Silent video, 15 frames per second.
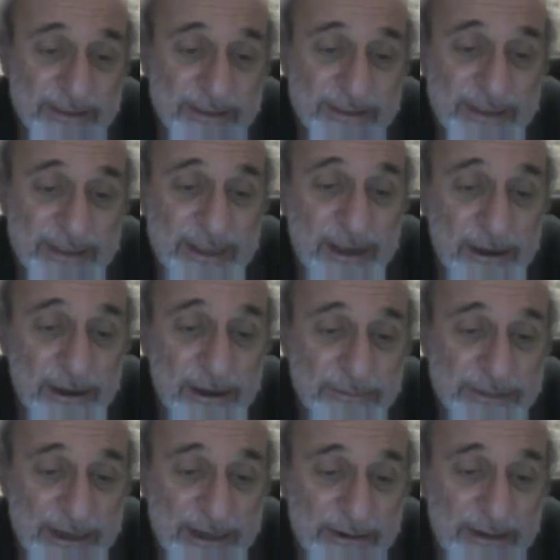They calmed
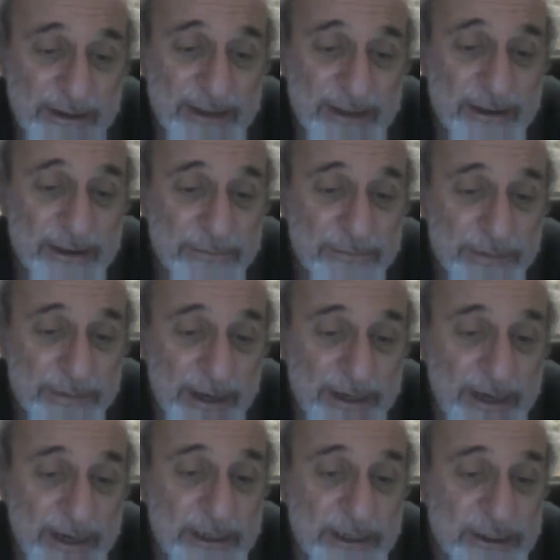down. They complied,
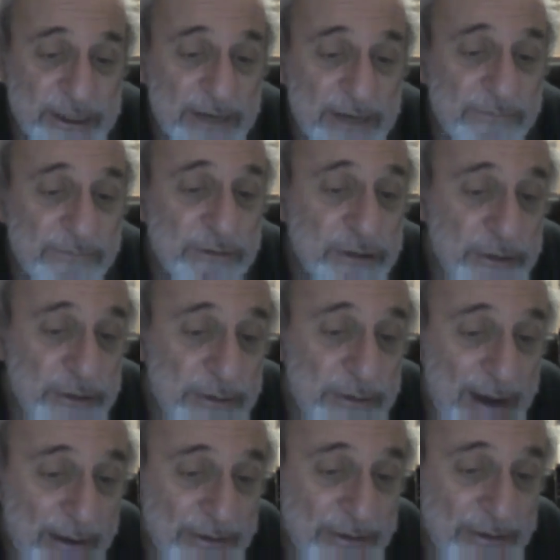and he sang for 2
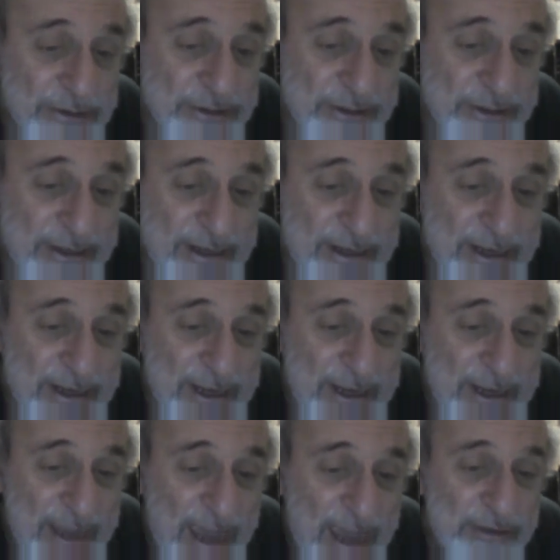hours,
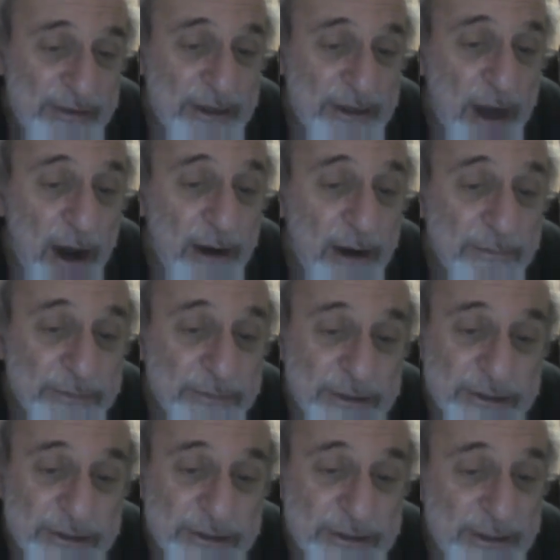having calmed
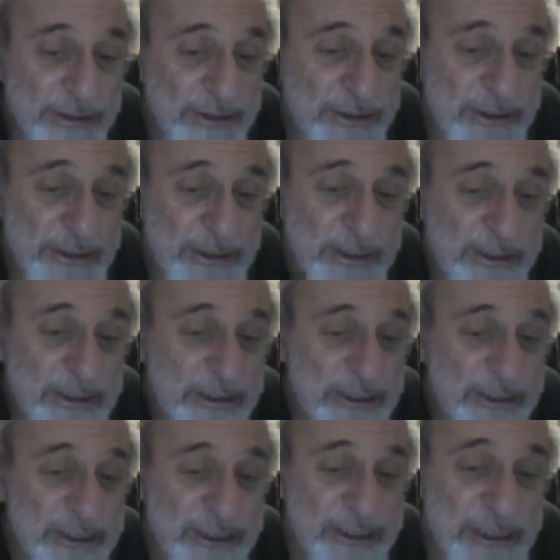this, the
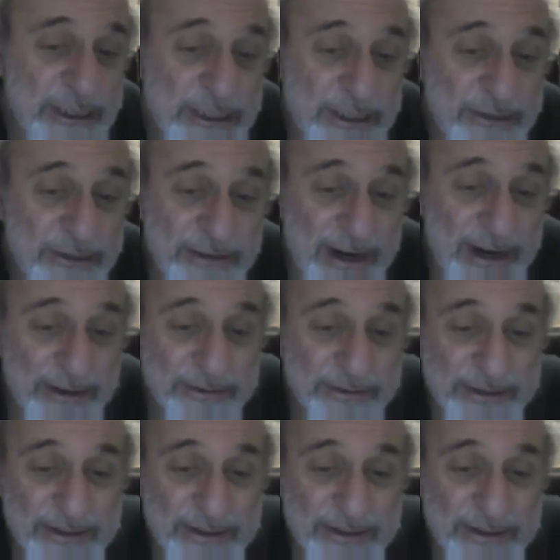seething crowd.